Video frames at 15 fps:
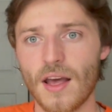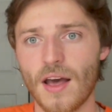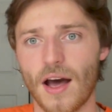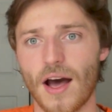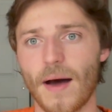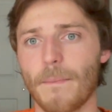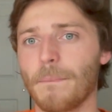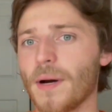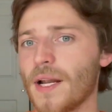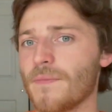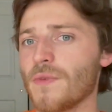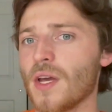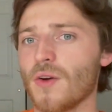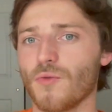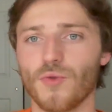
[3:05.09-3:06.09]
But
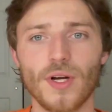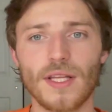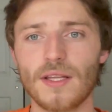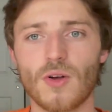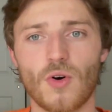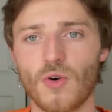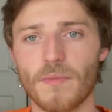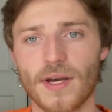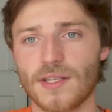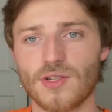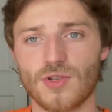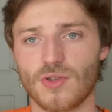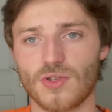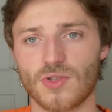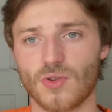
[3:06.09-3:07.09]
really the whole message
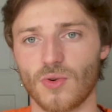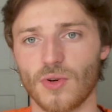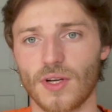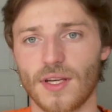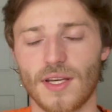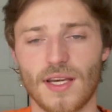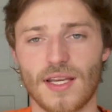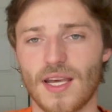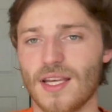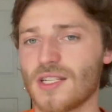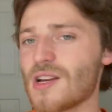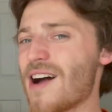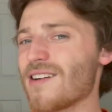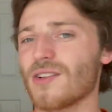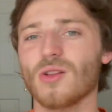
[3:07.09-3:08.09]
of the story is
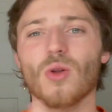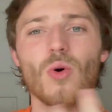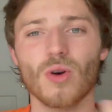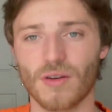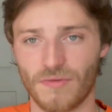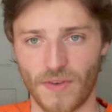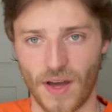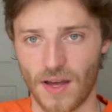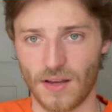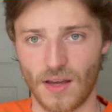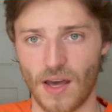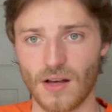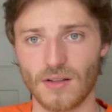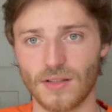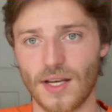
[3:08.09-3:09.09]
not glorifying
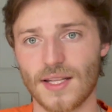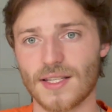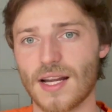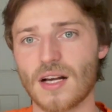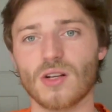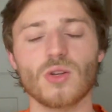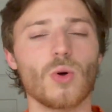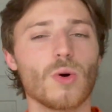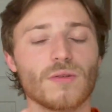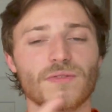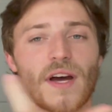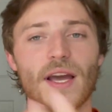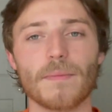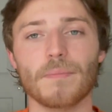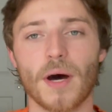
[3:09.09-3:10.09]
hell. It's not
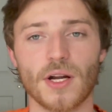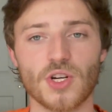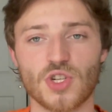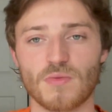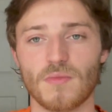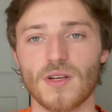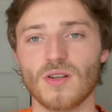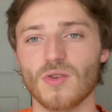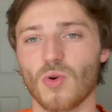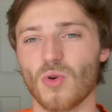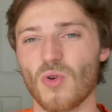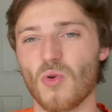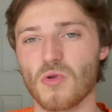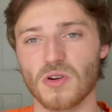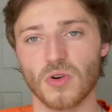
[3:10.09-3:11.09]
glorifying punishment
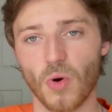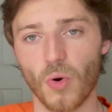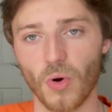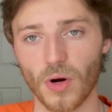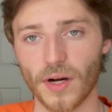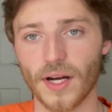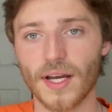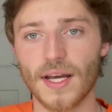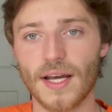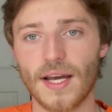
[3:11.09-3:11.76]
or gore.